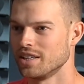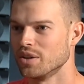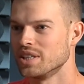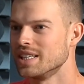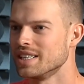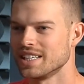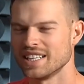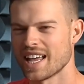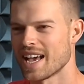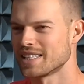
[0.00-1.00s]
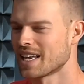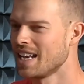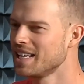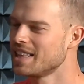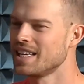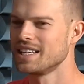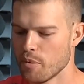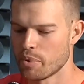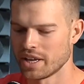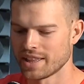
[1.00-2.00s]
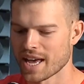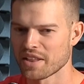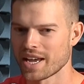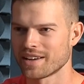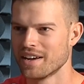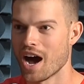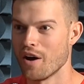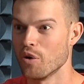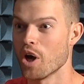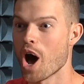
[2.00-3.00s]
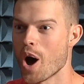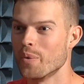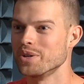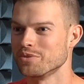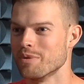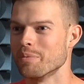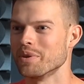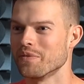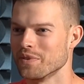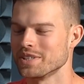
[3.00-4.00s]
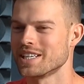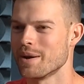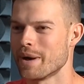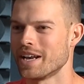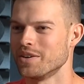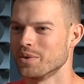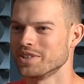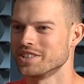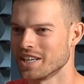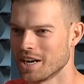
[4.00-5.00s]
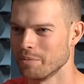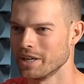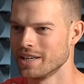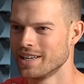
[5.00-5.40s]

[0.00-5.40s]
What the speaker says: Didn't ask anything, but that I will always remember the first time I had a door shut on me.